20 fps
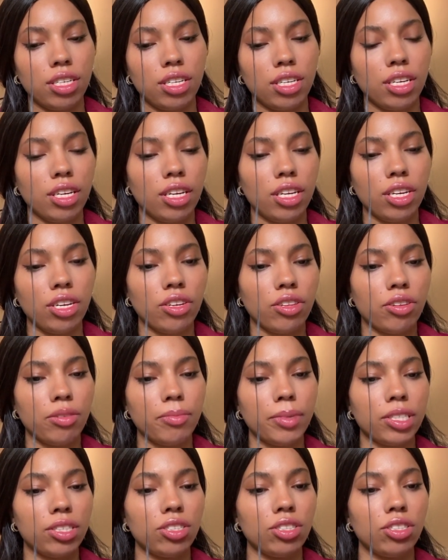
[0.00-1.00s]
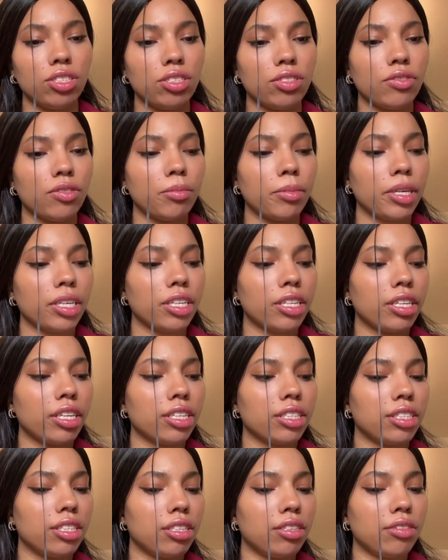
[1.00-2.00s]
Any other messages from my
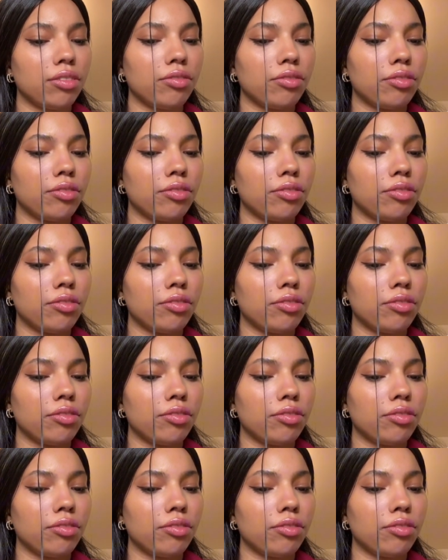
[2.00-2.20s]
collective?